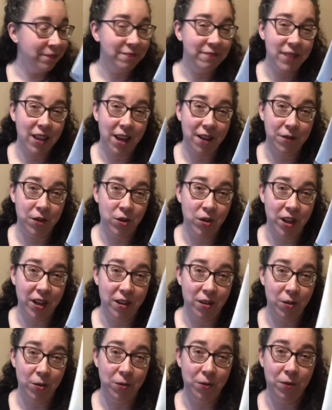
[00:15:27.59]
if you need
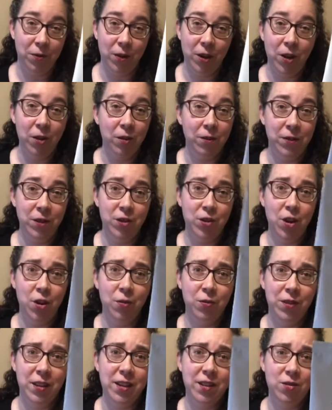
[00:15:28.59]
gluten-free, or if you
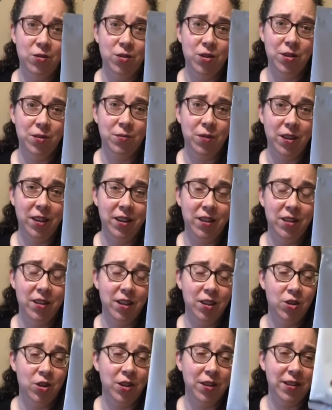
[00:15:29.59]
don't, these are just really
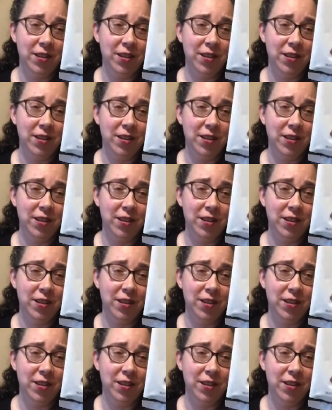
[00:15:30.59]
delicious.